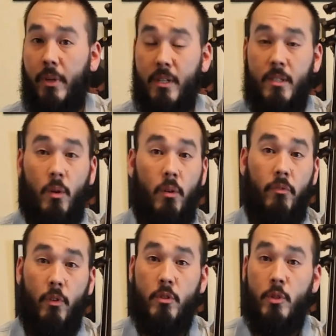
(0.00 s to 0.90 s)
because the whole
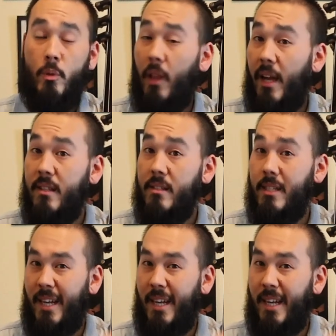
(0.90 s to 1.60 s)
first two lines,